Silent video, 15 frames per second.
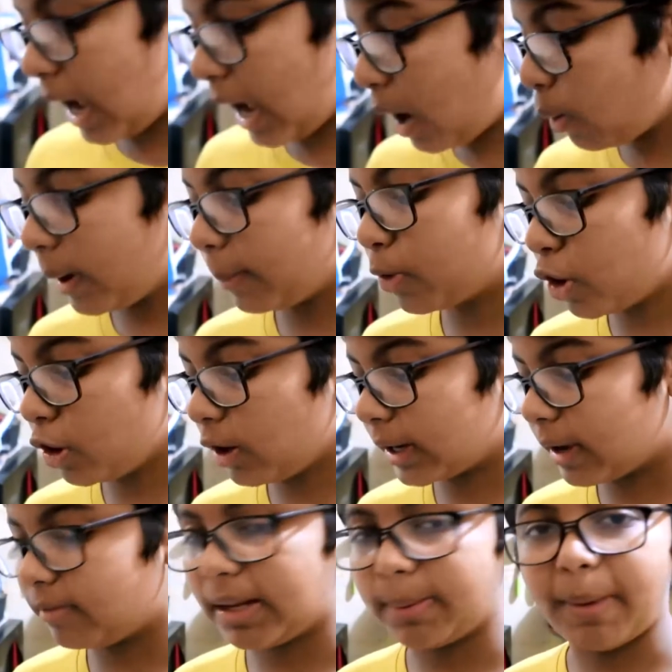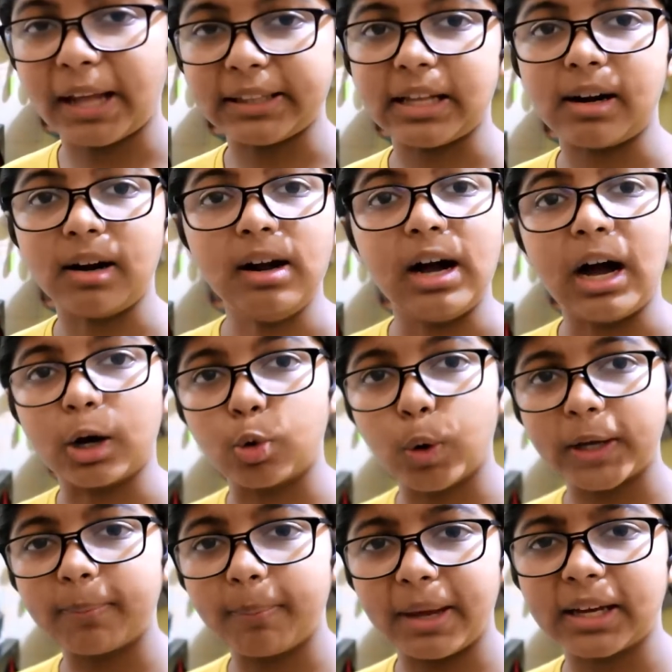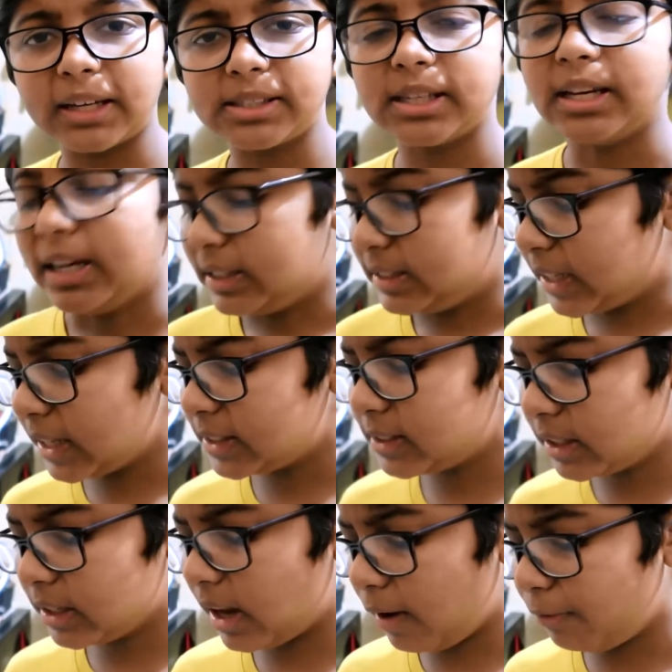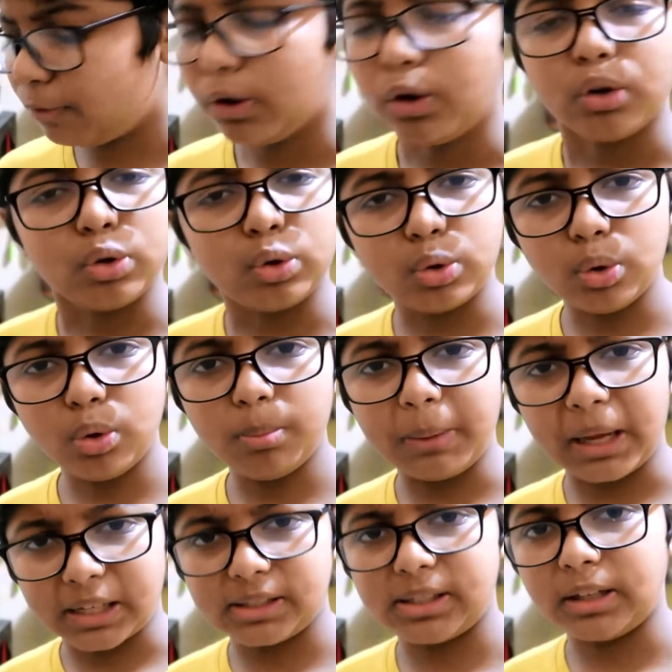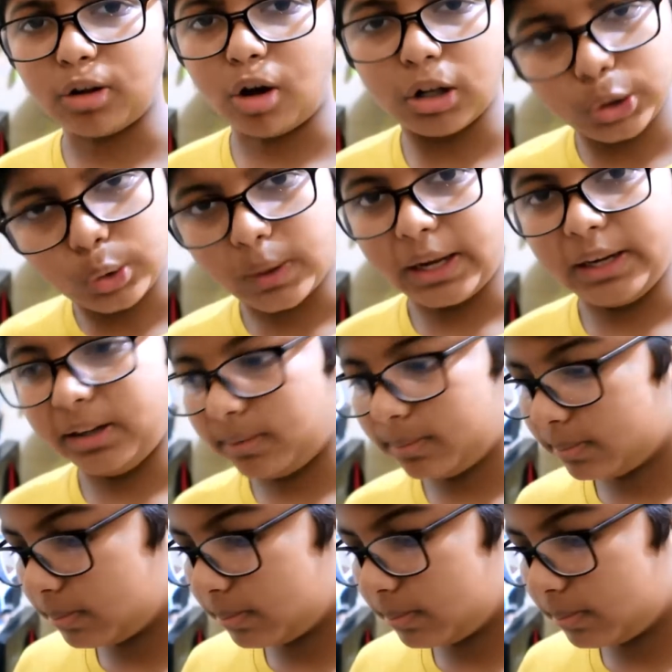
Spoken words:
Now I'm gonna give the batter a quick mix, just enough to mix it all together.